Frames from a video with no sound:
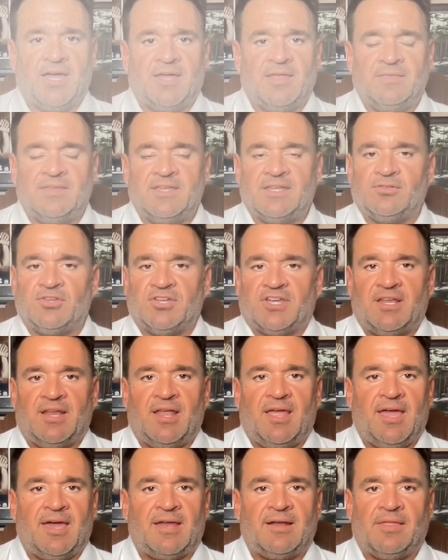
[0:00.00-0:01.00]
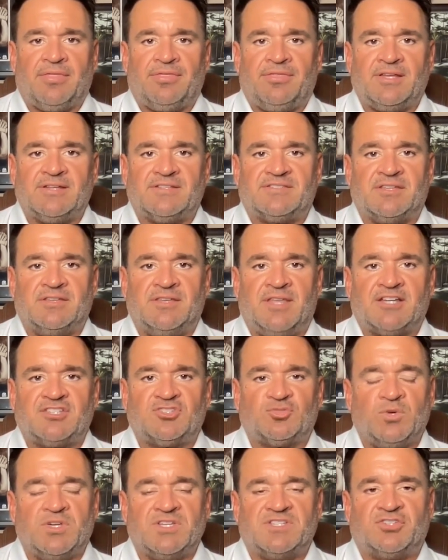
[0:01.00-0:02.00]
And then looking ahead, I think to
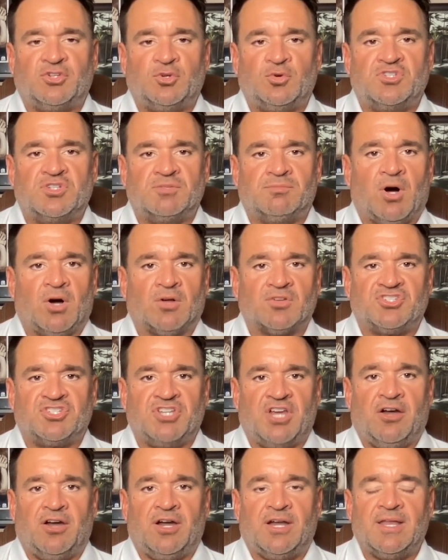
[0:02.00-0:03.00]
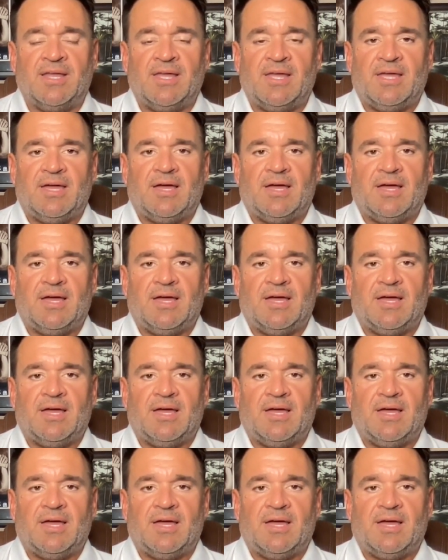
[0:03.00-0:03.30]
next week too, Jamaal Jarrett,